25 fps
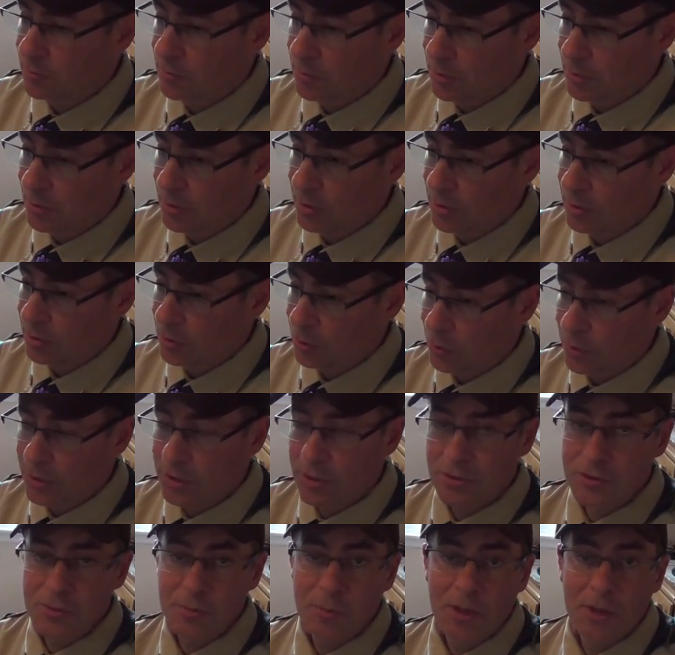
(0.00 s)
the
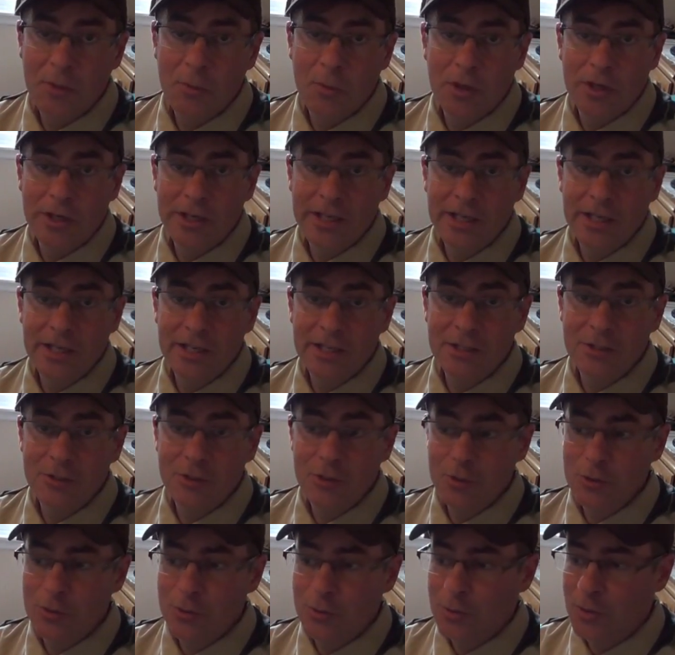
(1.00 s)
critters might want to get
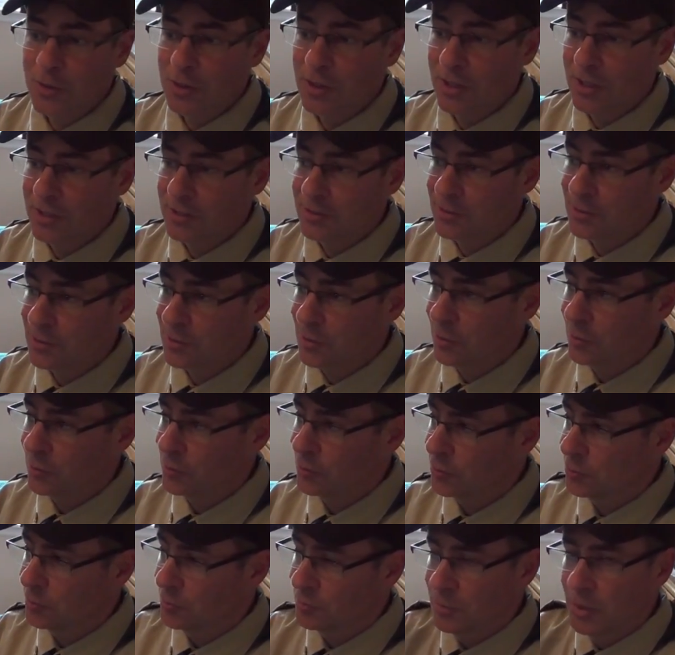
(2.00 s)
into, and so
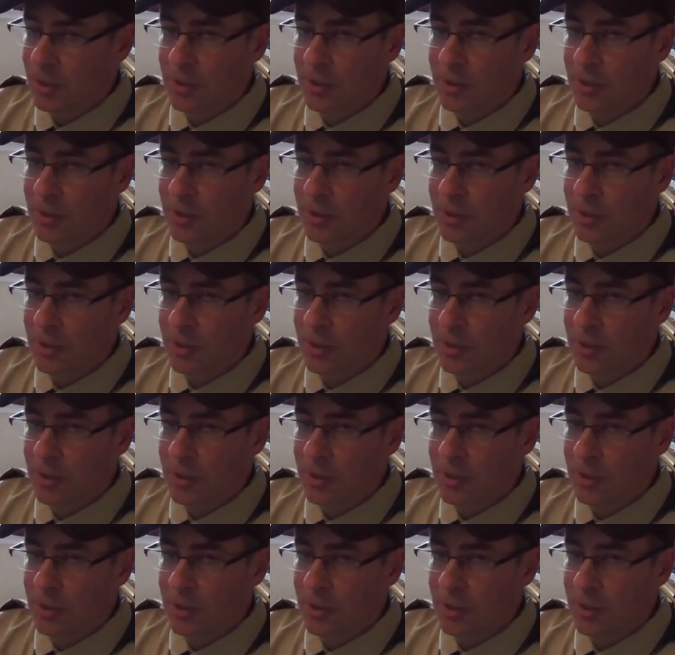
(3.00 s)
you